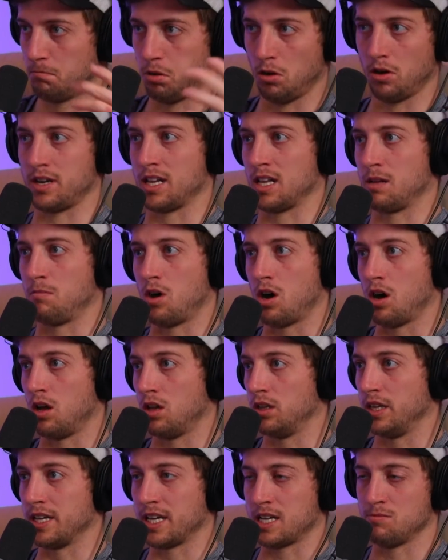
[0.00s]
putting them
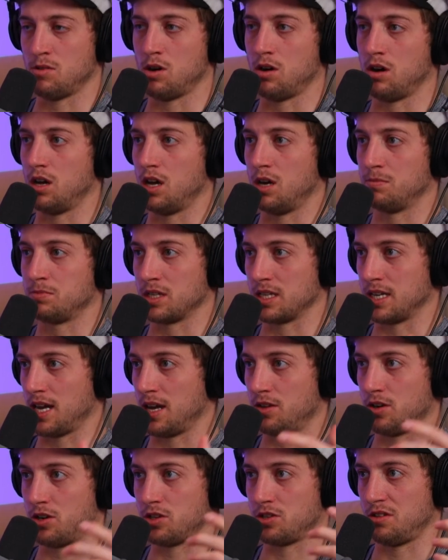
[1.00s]
all, link them all up
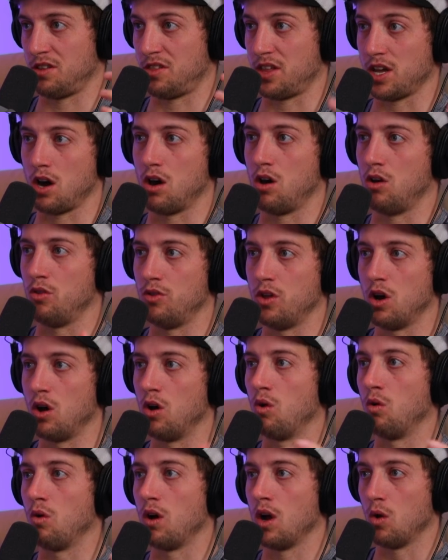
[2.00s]
together so that they all
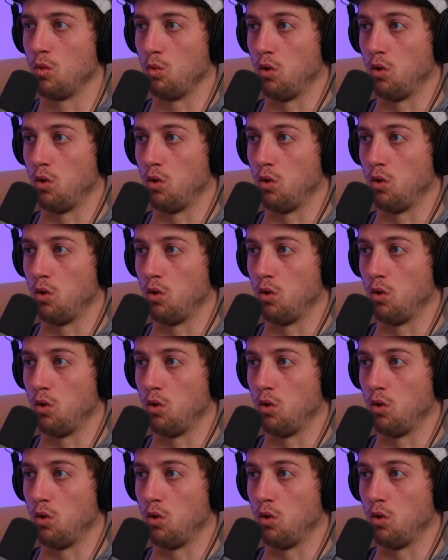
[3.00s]
know